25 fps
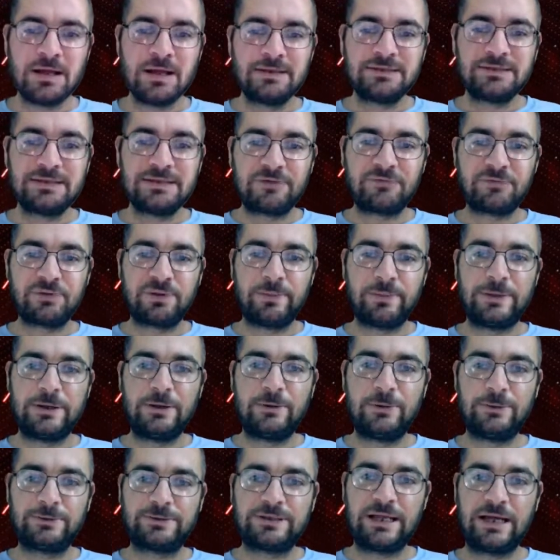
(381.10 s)
Definitely let me know
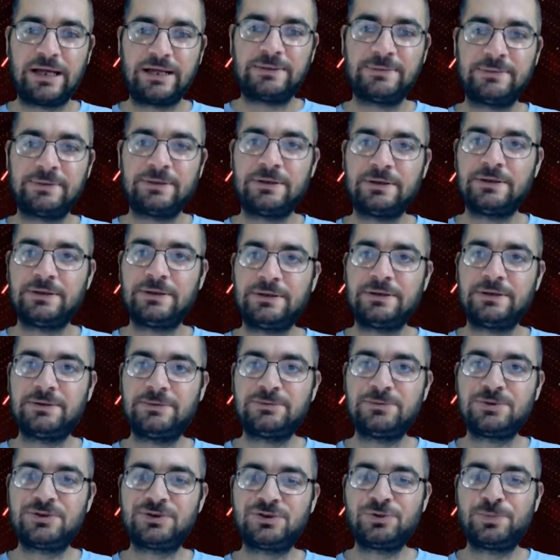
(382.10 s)
what that.
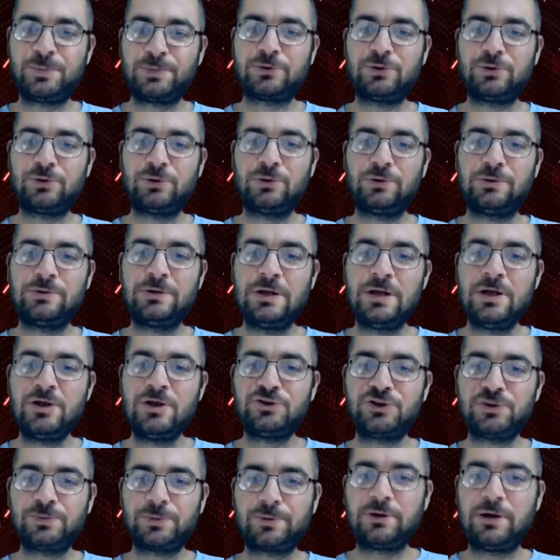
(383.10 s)
Super cool.
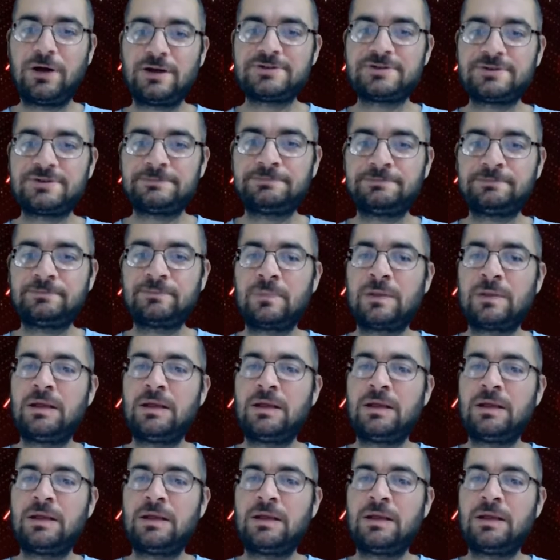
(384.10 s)
Super awesome.